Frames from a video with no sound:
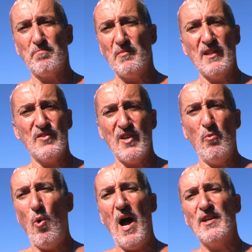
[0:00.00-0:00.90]
let's say,
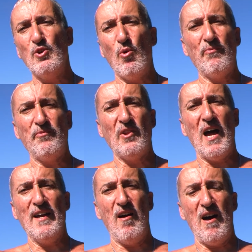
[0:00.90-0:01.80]
why you don't
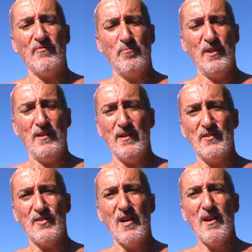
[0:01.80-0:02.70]
fly off,
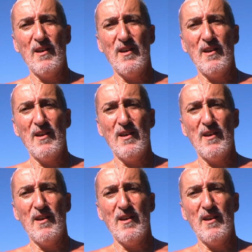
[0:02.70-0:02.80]
because